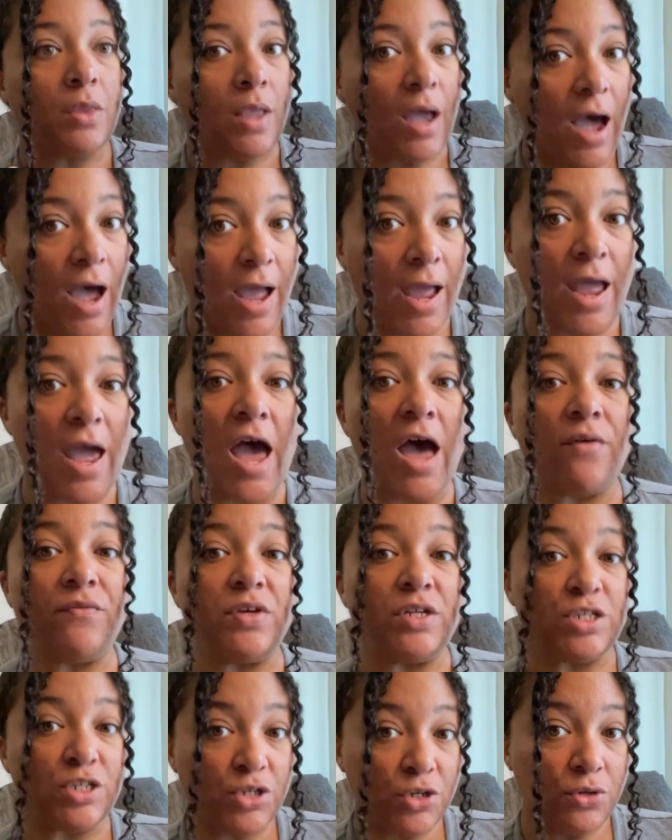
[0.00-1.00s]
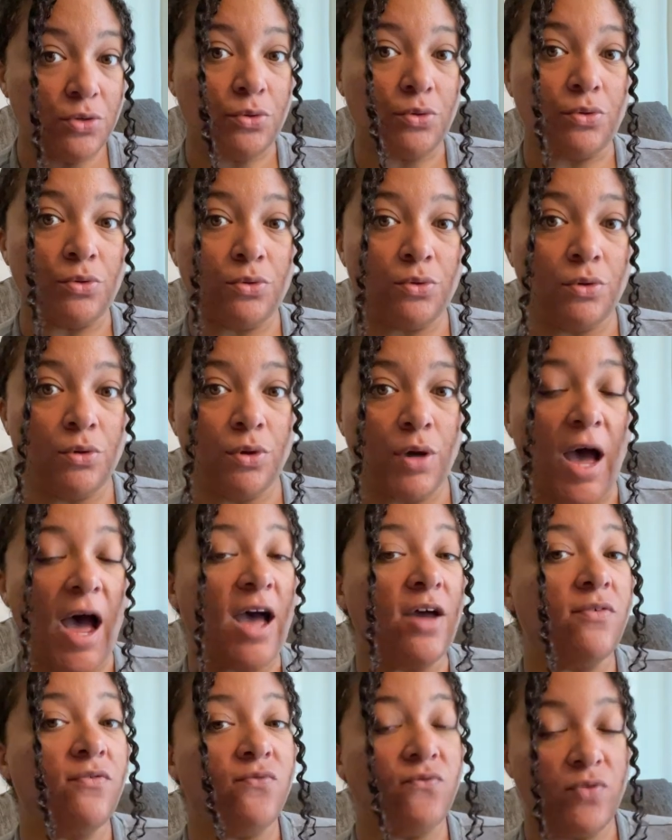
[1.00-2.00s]
I have it too.
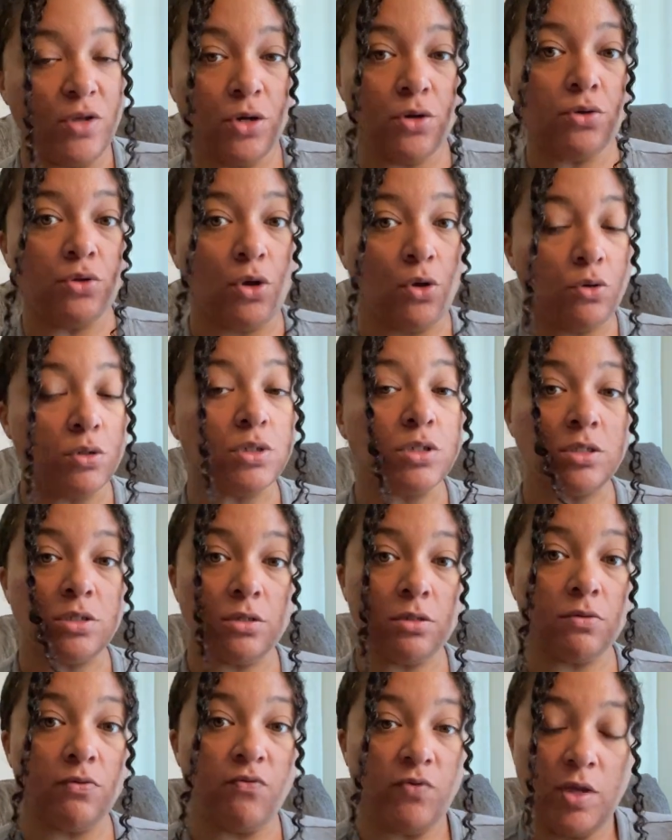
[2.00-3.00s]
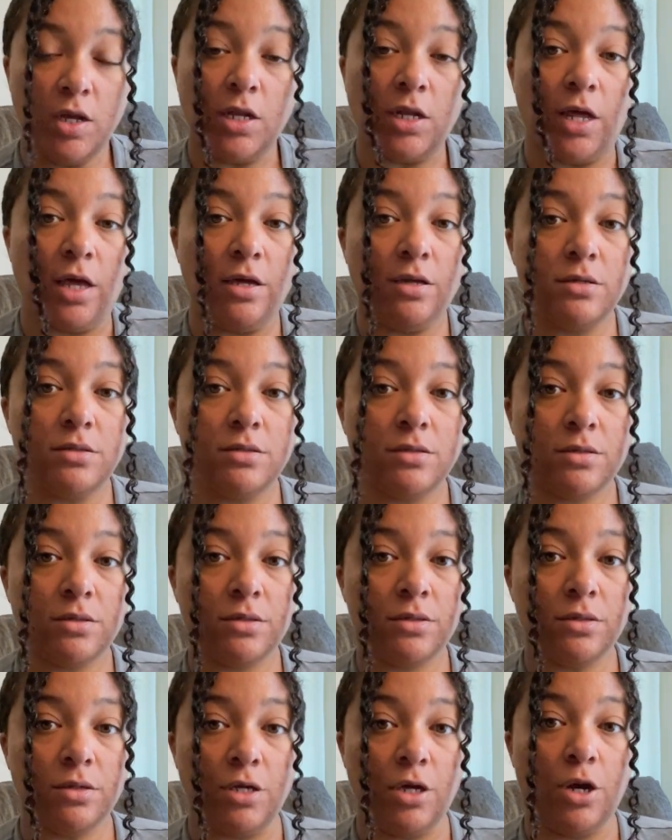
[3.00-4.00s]
I feel those feelings,
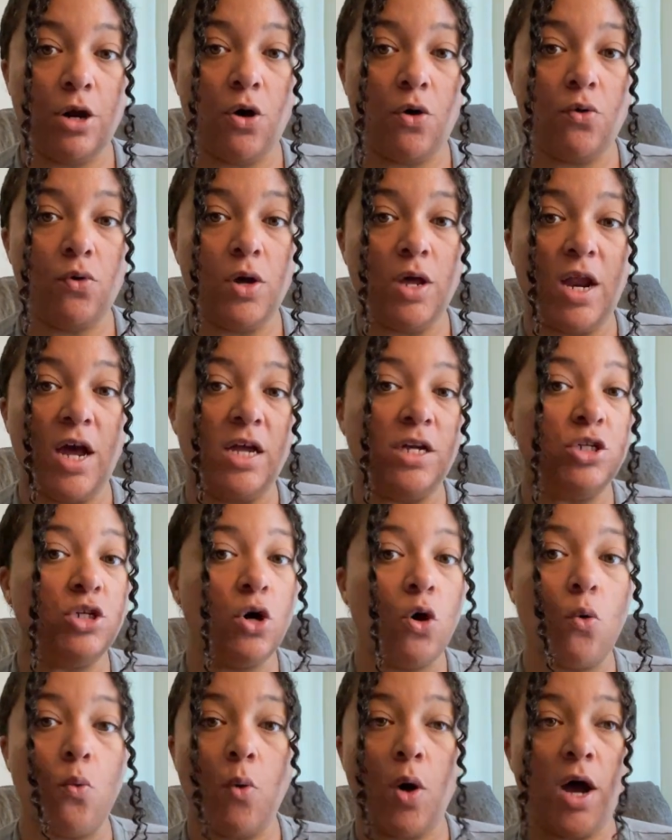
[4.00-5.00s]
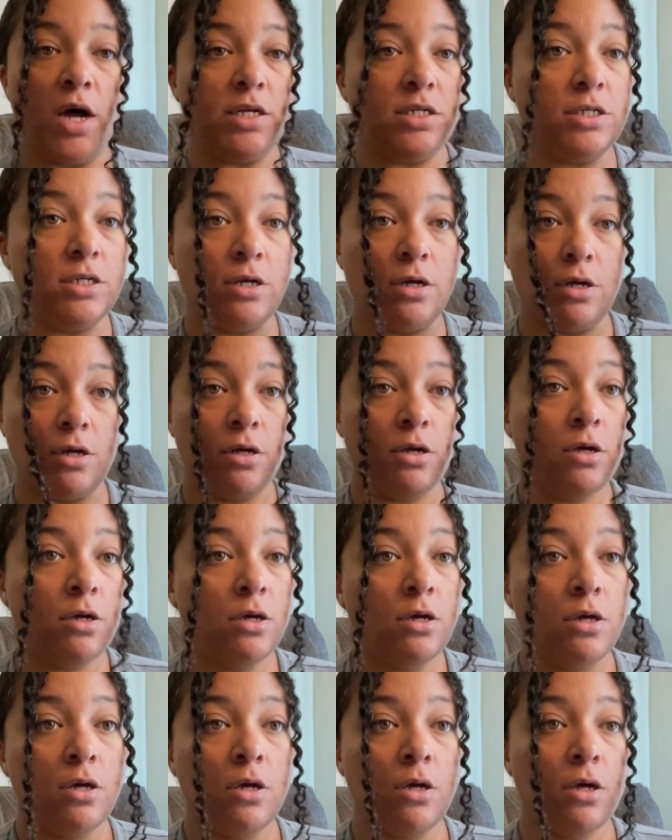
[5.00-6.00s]
you know, and I don't want to
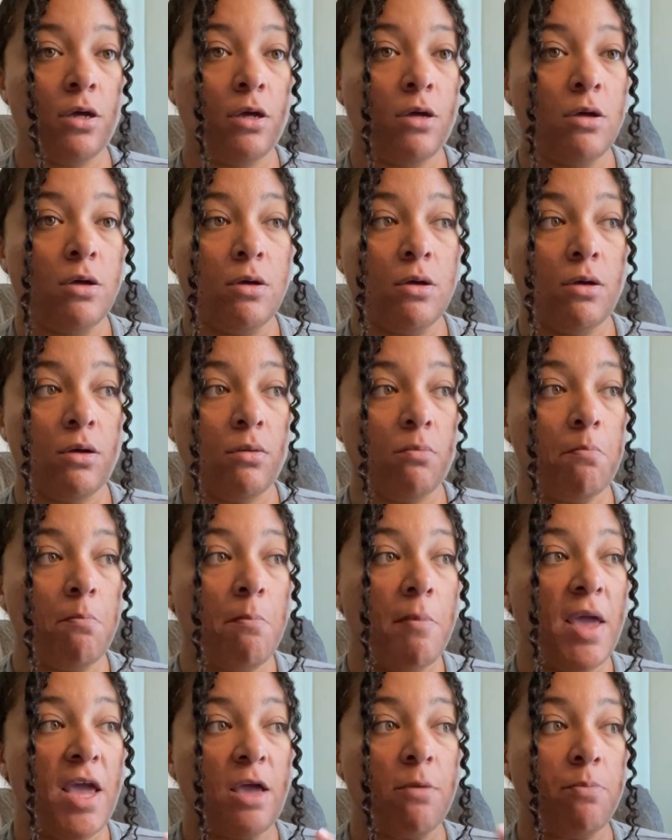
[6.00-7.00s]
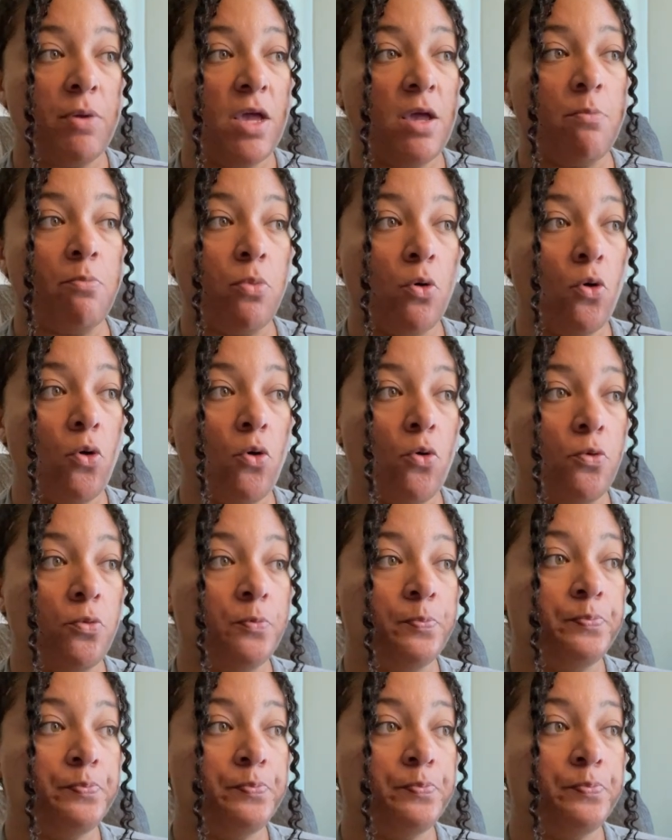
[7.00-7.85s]
make people